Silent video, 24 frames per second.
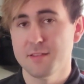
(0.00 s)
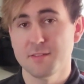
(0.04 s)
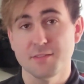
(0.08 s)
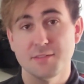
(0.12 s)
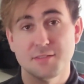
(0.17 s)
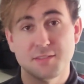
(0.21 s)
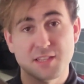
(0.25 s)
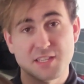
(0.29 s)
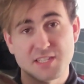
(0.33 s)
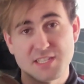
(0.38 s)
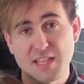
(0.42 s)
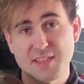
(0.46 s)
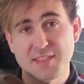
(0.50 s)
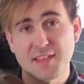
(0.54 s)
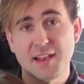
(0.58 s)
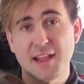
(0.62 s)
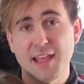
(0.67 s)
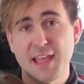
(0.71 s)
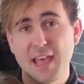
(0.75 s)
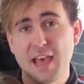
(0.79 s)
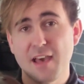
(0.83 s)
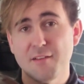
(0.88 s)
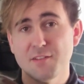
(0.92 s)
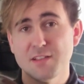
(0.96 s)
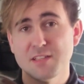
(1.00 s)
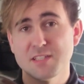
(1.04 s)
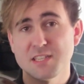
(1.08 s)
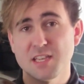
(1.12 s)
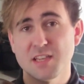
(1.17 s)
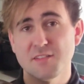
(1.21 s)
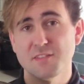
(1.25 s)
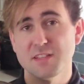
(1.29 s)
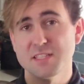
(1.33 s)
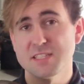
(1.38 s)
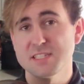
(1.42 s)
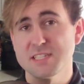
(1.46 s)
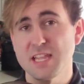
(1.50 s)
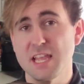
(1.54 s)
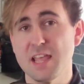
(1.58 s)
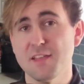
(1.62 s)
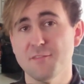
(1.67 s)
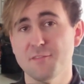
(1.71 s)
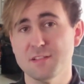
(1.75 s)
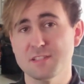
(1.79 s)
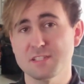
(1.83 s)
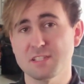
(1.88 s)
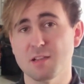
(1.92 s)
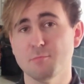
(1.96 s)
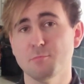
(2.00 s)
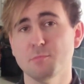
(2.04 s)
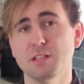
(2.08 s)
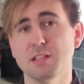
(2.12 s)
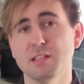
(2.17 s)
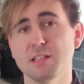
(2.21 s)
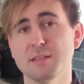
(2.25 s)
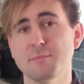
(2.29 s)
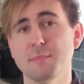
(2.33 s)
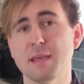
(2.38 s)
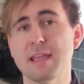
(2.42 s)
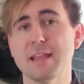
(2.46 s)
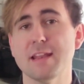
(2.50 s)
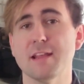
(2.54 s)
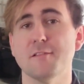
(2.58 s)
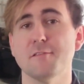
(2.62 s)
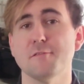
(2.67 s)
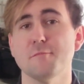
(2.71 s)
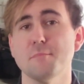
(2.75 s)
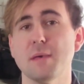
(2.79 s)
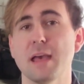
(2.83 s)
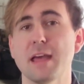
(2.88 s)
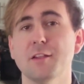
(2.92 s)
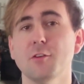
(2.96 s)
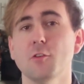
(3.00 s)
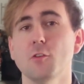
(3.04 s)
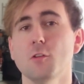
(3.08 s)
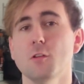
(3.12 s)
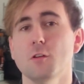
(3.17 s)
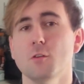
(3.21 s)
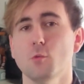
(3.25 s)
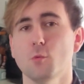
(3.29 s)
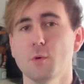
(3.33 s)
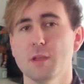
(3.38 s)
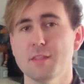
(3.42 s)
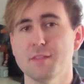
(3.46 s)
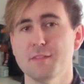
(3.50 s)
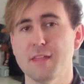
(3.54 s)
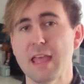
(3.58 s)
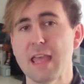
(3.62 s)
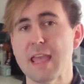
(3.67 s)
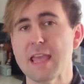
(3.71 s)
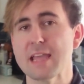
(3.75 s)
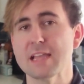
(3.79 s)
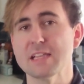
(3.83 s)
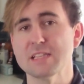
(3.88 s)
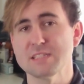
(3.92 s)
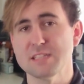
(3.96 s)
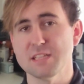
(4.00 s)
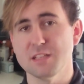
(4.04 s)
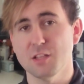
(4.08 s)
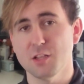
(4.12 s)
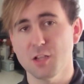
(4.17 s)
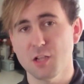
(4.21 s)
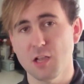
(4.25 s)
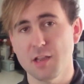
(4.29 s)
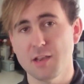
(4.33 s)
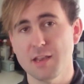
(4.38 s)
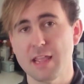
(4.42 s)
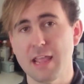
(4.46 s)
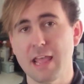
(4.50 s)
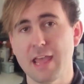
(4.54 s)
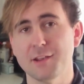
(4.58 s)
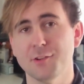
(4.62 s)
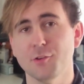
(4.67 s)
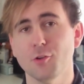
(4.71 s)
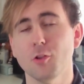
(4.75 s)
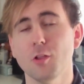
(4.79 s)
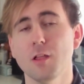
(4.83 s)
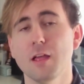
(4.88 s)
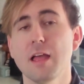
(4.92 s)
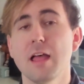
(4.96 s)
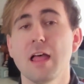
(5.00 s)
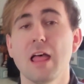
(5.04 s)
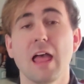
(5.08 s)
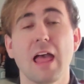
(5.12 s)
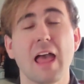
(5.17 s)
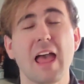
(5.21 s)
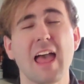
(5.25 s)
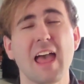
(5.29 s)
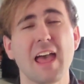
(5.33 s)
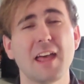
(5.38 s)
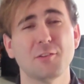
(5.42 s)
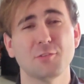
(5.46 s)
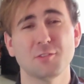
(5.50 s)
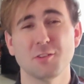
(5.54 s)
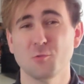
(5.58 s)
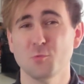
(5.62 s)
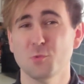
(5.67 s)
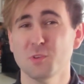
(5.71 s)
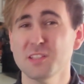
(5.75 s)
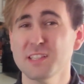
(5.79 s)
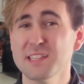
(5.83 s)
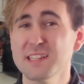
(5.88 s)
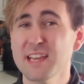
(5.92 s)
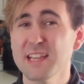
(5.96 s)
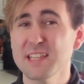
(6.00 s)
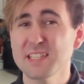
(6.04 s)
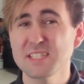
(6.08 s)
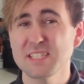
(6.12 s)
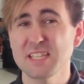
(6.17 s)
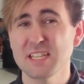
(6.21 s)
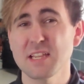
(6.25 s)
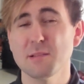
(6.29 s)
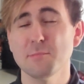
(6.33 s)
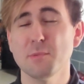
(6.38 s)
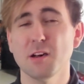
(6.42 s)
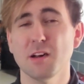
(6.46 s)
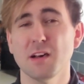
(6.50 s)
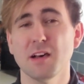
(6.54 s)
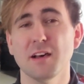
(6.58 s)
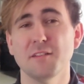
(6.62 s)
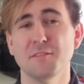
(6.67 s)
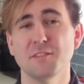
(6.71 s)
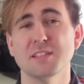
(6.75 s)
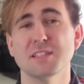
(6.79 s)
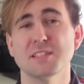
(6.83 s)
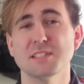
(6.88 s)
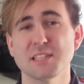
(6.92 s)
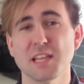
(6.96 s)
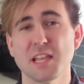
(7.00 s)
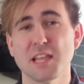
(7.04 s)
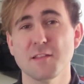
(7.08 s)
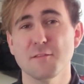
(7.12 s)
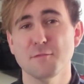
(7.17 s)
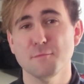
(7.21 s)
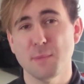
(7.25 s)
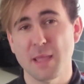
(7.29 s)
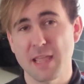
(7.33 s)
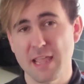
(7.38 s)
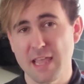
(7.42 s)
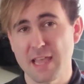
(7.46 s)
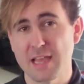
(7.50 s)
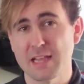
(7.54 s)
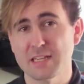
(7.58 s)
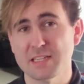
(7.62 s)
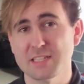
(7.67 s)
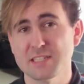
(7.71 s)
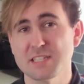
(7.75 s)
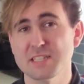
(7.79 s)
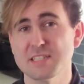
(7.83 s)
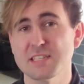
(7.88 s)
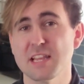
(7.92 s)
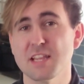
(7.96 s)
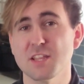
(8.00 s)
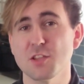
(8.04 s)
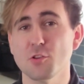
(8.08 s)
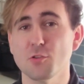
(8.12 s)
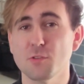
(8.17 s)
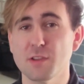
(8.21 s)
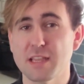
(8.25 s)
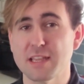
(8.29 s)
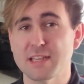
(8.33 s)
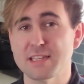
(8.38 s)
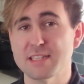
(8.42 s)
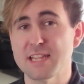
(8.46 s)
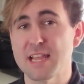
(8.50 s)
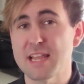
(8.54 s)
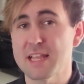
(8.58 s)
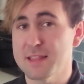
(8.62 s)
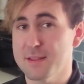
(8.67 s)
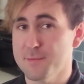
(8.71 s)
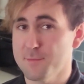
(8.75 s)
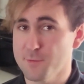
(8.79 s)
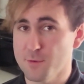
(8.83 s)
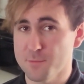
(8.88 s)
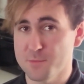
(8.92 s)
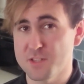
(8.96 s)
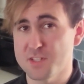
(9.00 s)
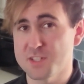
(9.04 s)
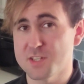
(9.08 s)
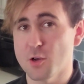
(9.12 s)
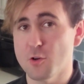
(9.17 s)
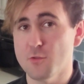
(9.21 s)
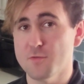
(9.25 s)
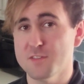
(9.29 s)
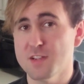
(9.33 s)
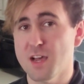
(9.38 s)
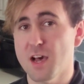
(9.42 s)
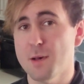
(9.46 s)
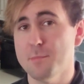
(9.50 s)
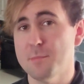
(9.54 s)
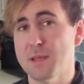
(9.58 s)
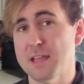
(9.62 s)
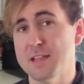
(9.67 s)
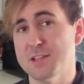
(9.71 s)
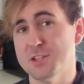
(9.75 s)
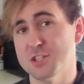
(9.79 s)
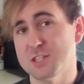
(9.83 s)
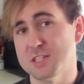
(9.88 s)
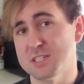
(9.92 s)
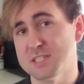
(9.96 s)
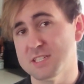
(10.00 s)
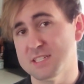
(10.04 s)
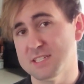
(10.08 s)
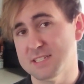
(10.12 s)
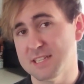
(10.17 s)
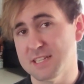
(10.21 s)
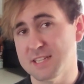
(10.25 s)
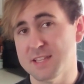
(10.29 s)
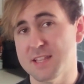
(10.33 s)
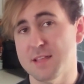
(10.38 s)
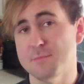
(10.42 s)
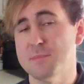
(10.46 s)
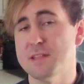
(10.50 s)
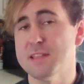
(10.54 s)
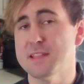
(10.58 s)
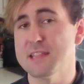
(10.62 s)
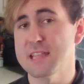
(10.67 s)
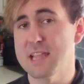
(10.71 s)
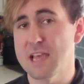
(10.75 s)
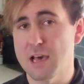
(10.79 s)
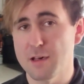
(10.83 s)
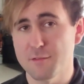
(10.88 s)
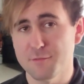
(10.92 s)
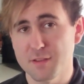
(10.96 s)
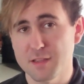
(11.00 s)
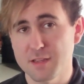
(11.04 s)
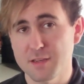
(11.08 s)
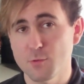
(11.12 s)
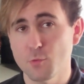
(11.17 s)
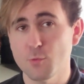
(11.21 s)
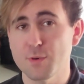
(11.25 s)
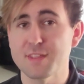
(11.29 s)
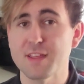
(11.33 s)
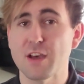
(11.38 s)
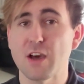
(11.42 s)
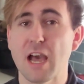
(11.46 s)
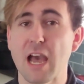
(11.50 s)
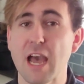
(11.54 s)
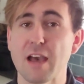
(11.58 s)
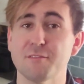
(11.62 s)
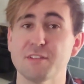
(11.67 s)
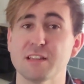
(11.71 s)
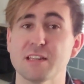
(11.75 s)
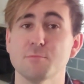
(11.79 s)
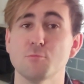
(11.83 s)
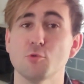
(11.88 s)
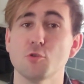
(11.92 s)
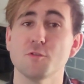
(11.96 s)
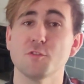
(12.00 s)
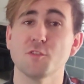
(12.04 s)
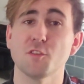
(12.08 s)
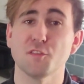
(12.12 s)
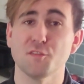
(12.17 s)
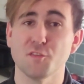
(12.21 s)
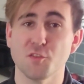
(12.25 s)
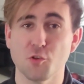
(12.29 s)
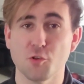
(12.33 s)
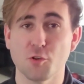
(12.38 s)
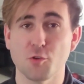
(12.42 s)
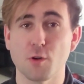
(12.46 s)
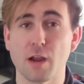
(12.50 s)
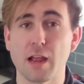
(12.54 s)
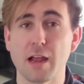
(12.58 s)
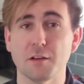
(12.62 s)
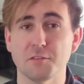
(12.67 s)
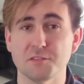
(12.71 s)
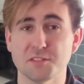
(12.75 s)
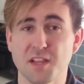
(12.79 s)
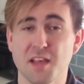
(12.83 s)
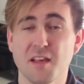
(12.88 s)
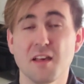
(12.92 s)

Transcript: The set that I have is oven safe. It's completely made of metal with a silicone handle, and a really nice thing about oven safe pans is that you can take them from the stovetop and just stick them in the oven without having to move your food around.